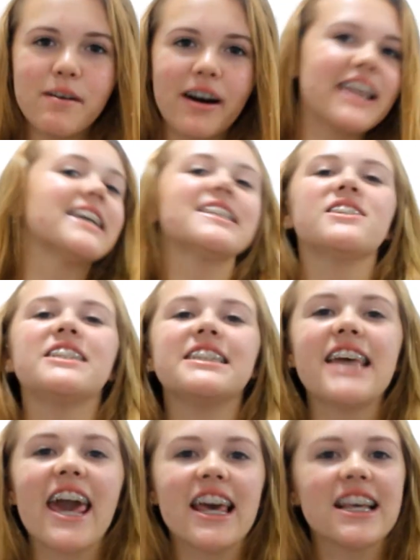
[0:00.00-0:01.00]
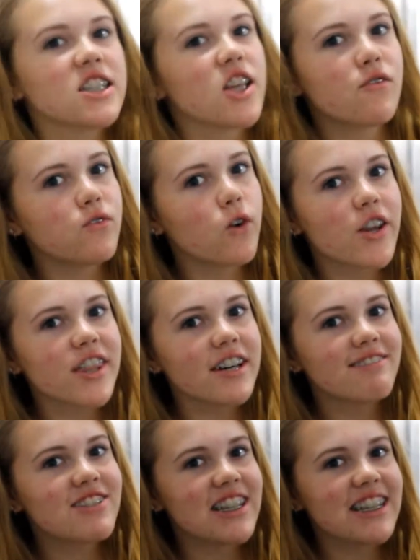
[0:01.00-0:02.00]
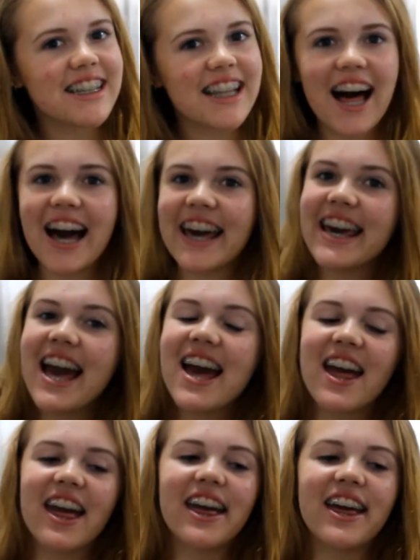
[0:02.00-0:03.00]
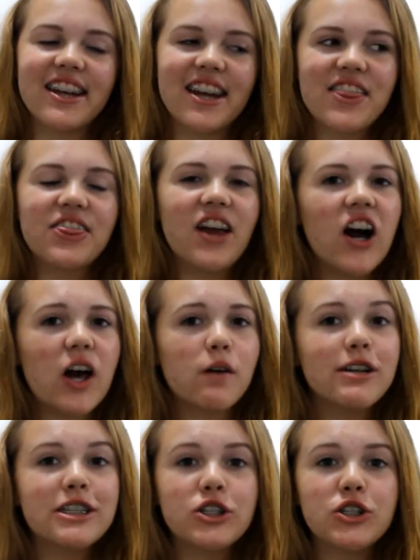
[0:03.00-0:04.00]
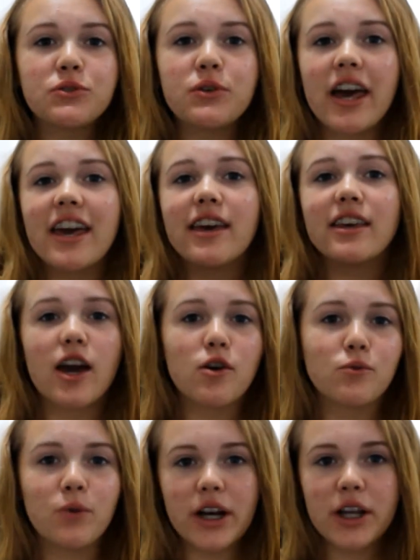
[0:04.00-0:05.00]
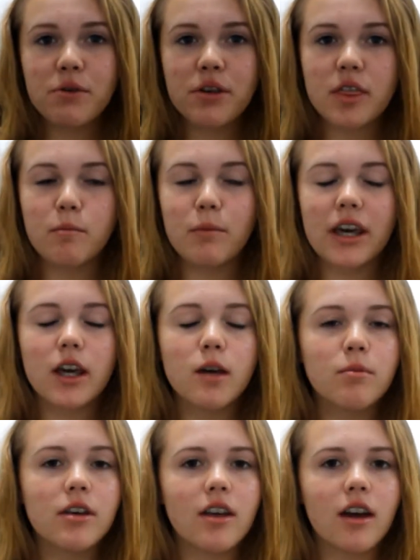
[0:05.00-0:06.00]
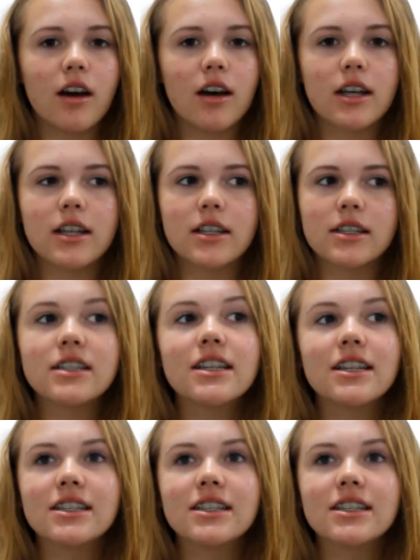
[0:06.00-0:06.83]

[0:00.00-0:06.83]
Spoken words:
everybody, so today is the 4th of July and I thought I would do a get ready with me because